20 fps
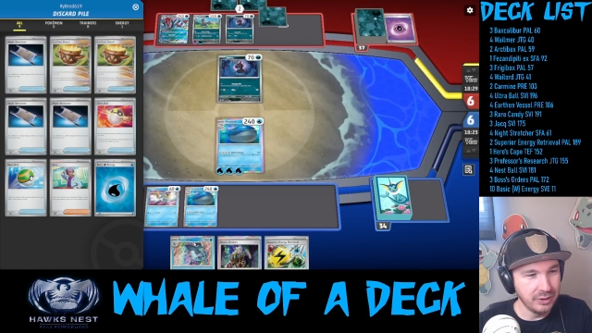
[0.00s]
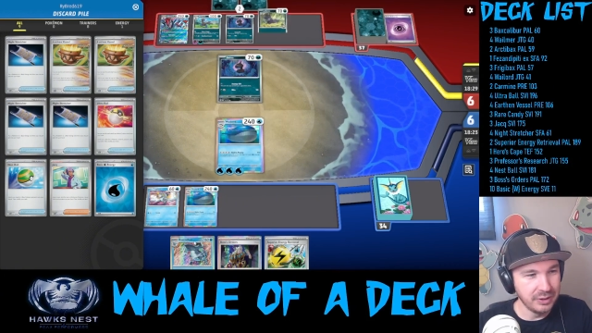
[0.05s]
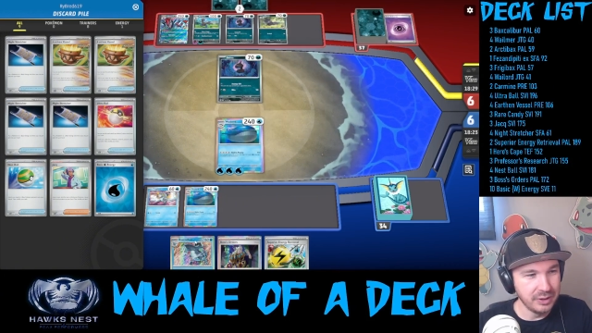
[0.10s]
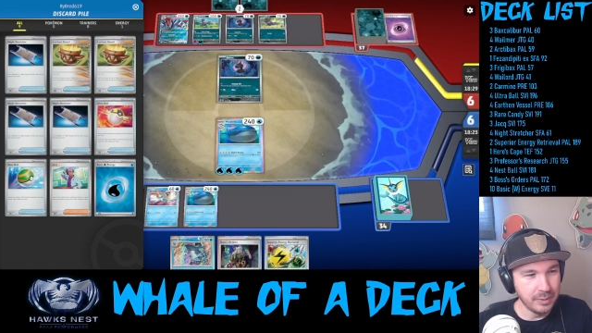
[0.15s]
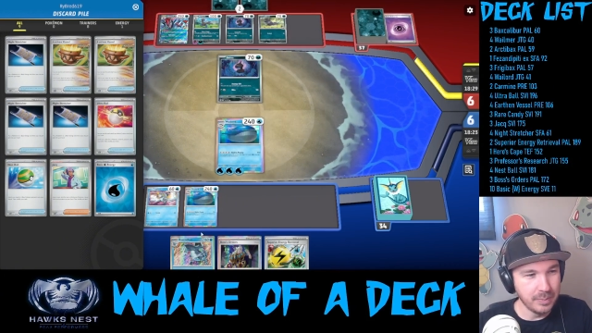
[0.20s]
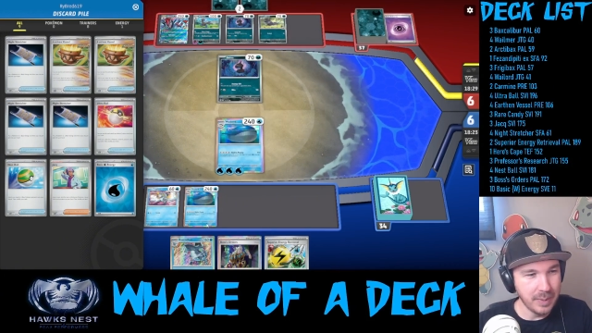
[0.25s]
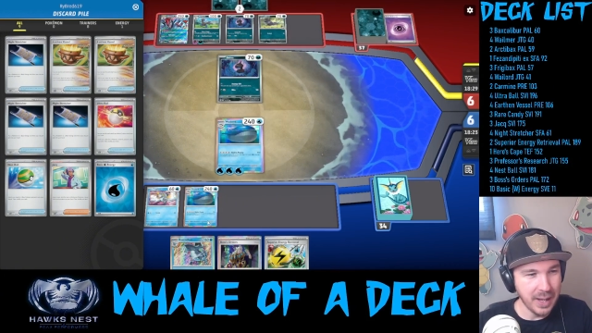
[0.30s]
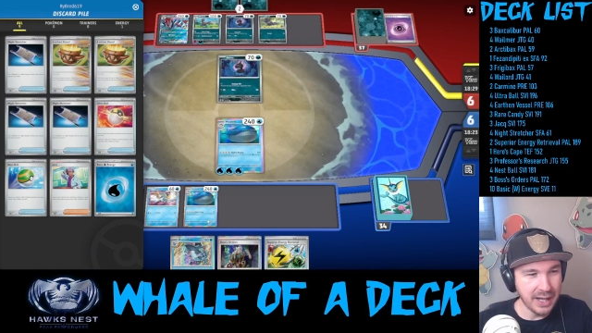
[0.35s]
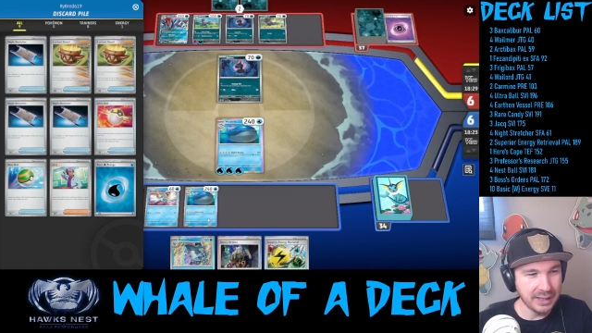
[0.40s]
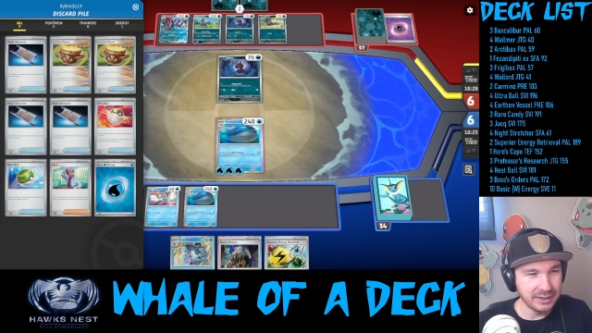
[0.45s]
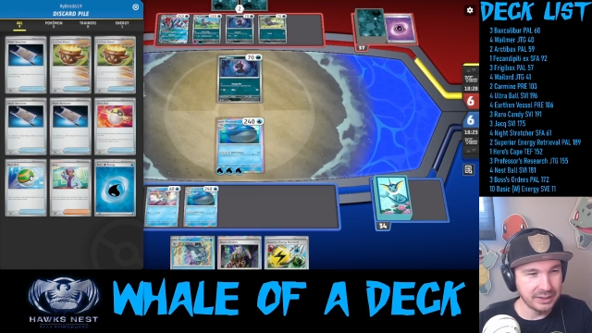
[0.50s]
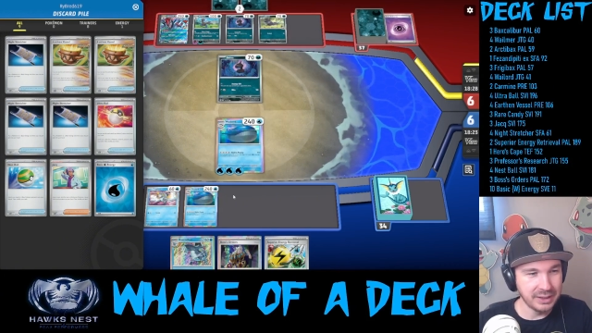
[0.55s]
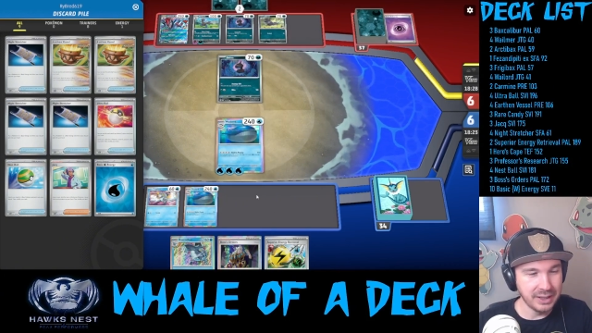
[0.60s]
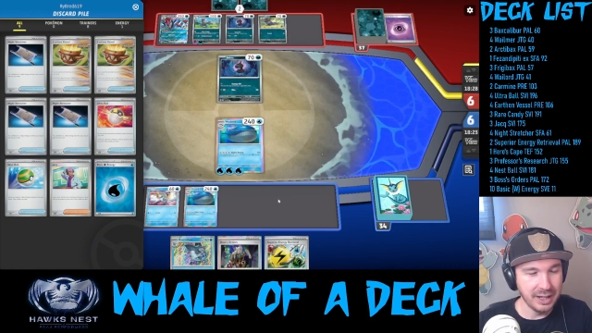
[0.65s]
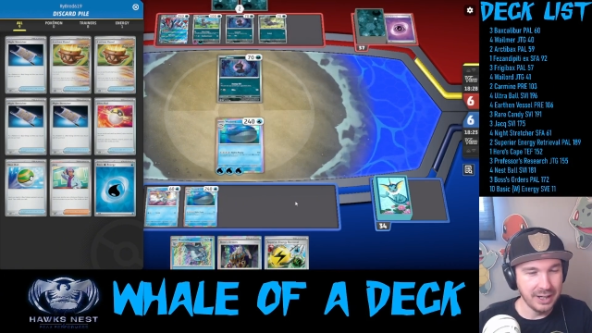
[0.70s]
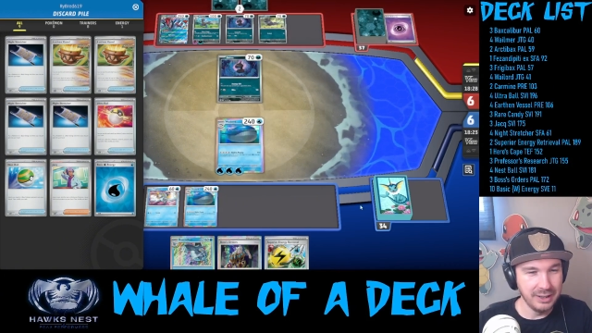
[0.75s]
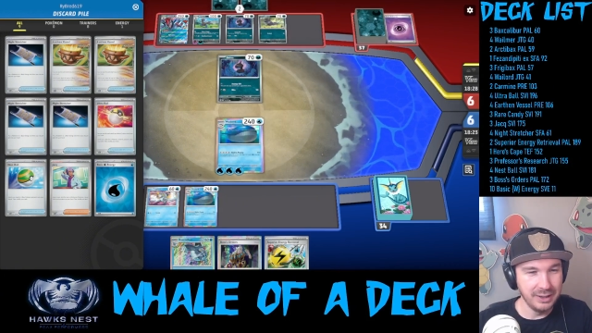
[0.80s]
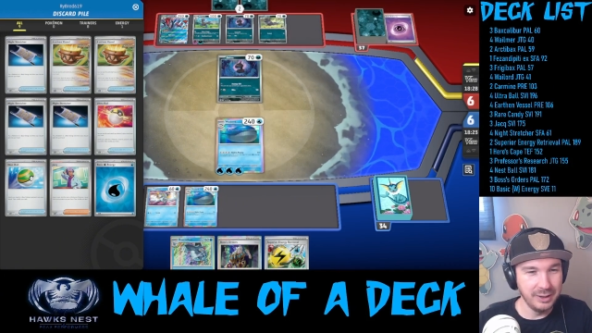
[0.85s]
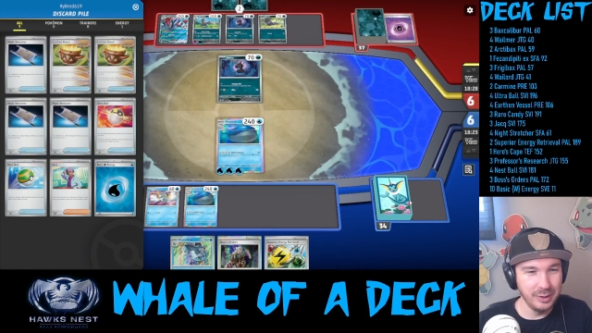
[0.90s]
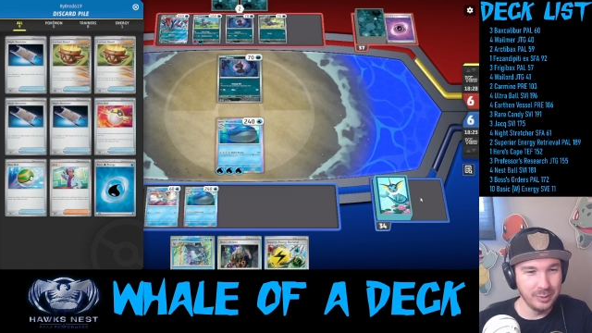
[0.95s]
in the
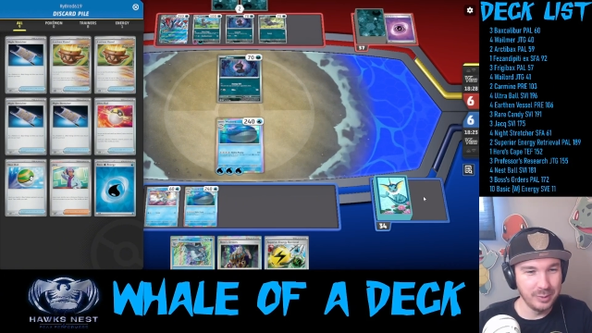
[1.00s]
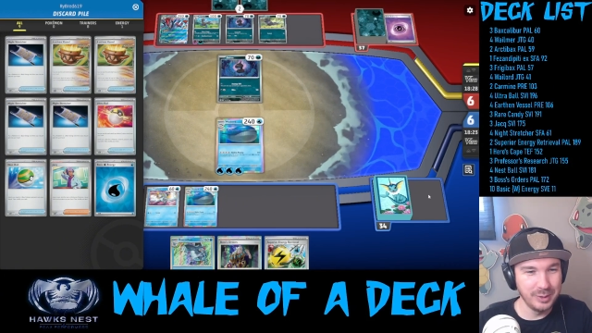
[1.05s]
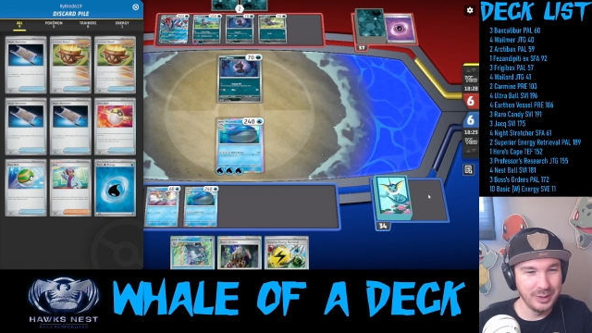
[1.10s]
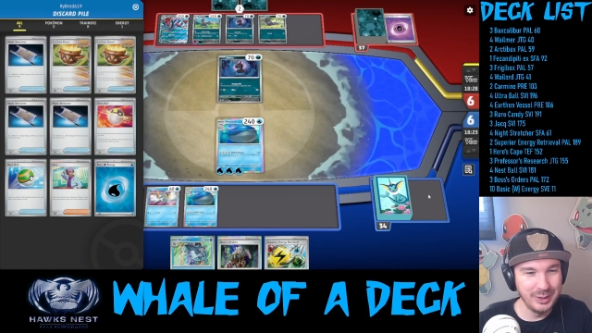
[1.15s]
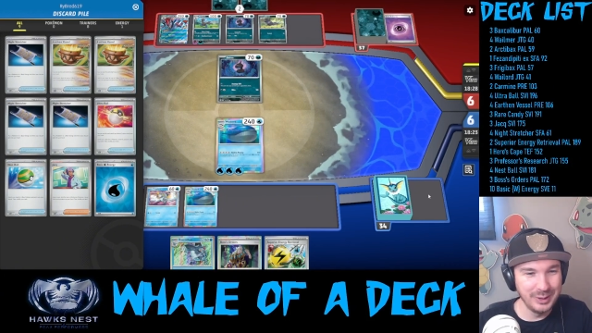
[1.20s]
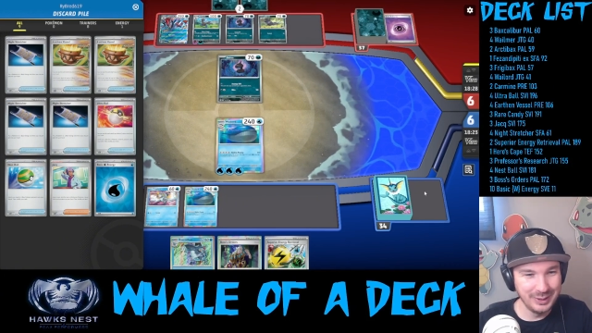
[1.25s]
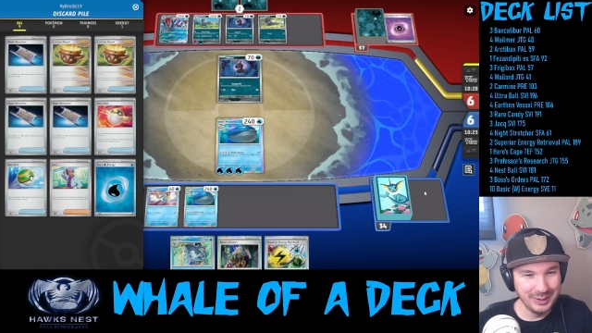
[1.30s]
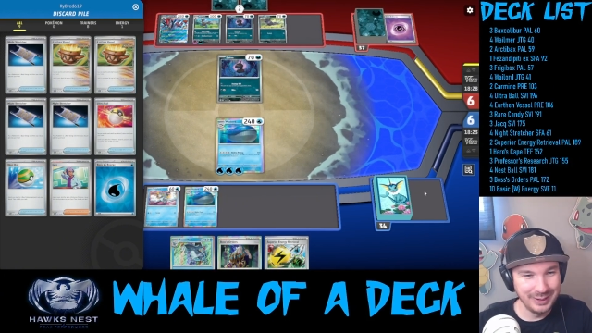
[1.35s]
Baxcalibur